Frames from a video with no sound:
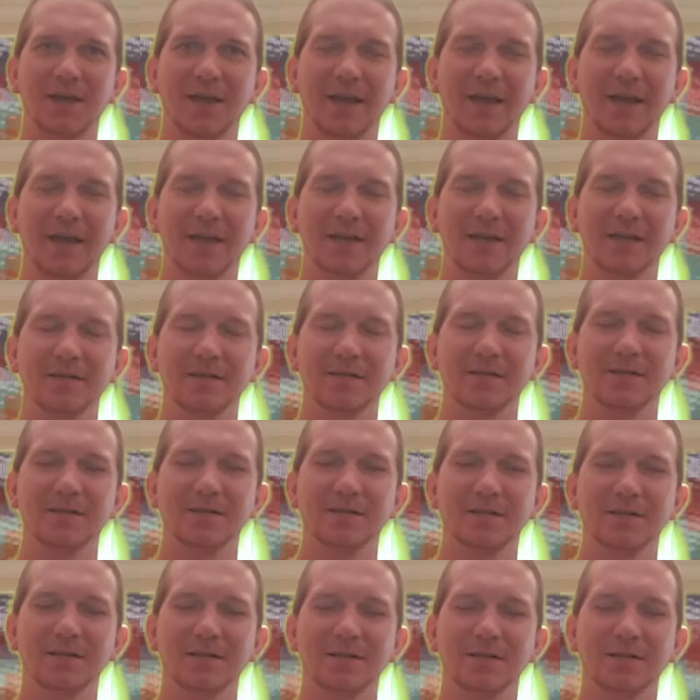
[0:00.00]
and
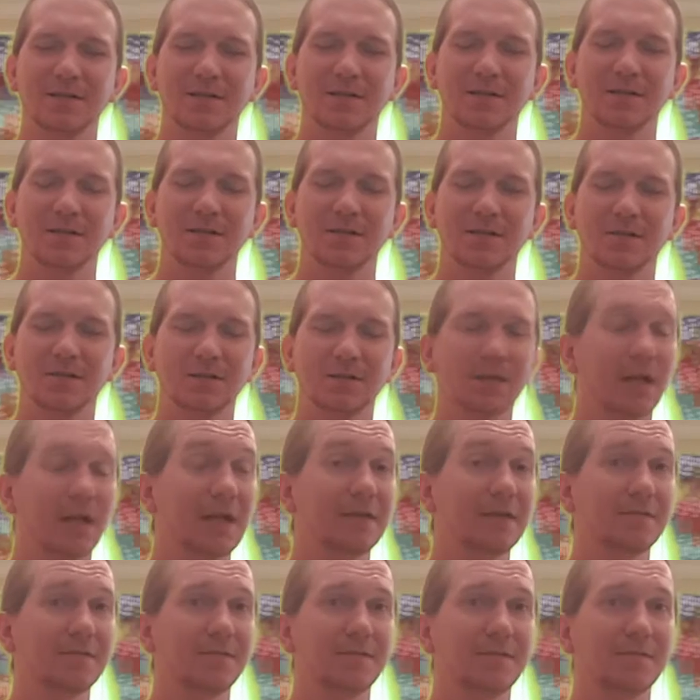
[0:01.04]
good
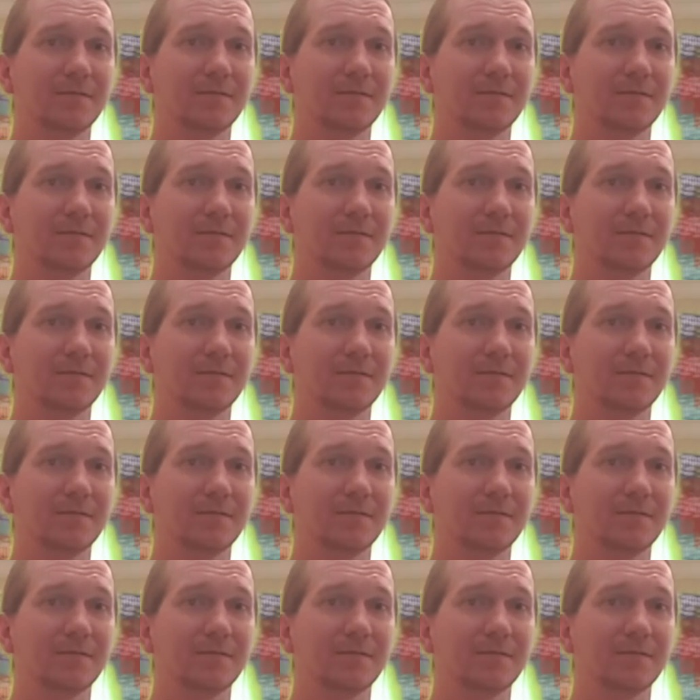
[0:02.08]
life,